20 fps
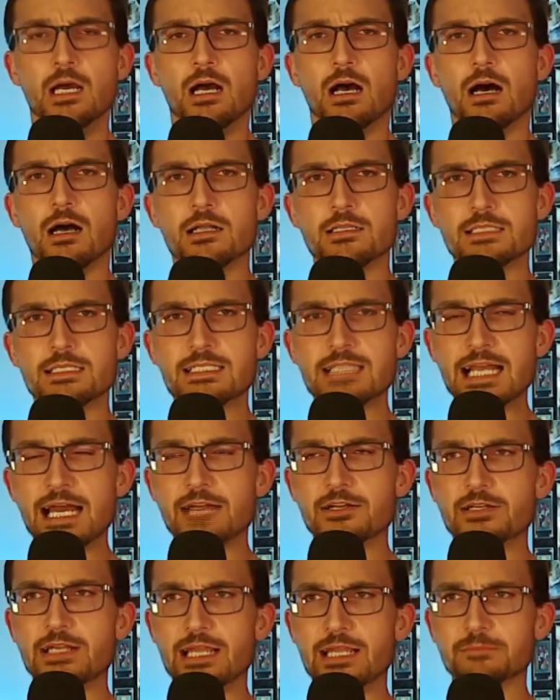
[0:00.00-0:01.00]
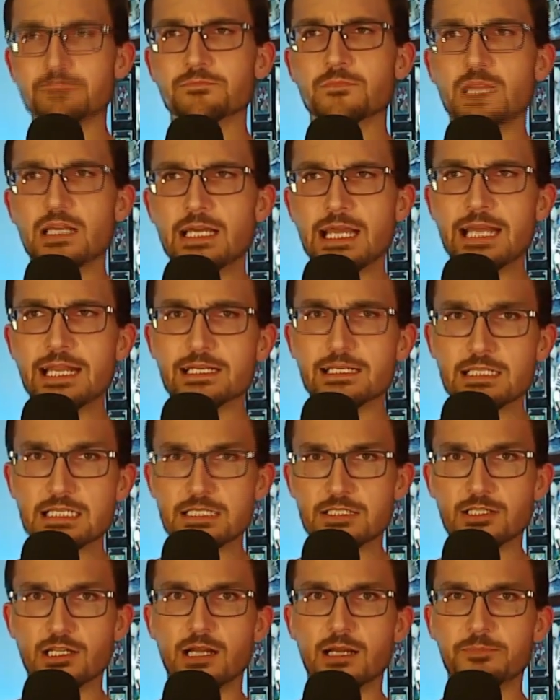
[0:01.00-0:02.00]
On Saturday, ahead of the
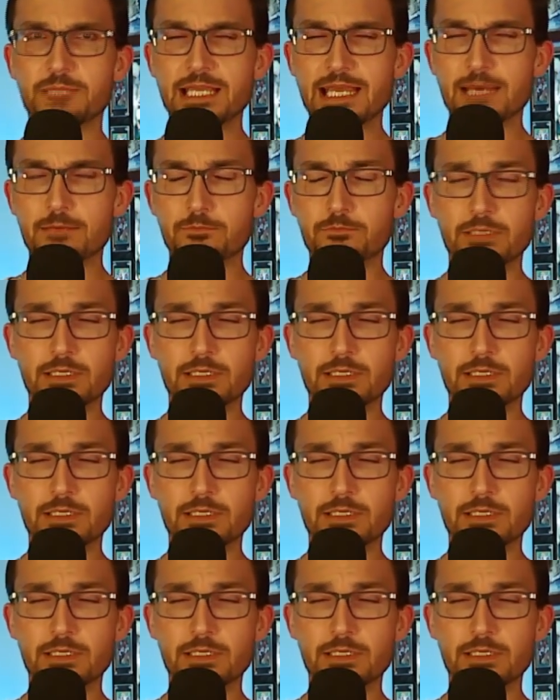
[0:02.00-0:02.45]
stopgap